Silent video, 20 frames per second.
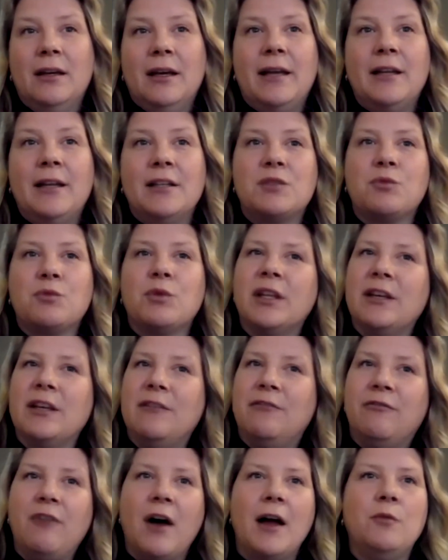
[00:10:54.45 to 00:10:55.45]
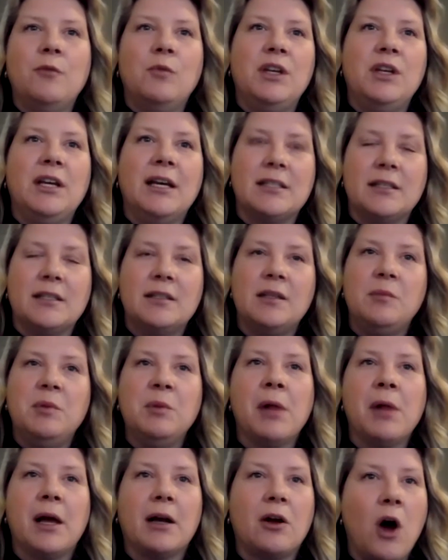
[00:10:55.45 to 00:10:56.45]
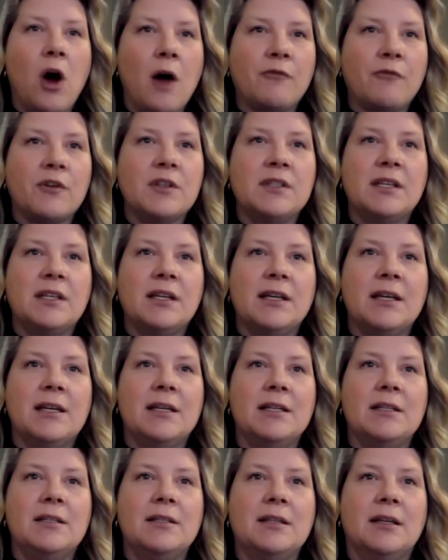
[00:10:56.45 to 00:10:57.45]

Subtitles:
And it's really fun when you get to see people at conferences,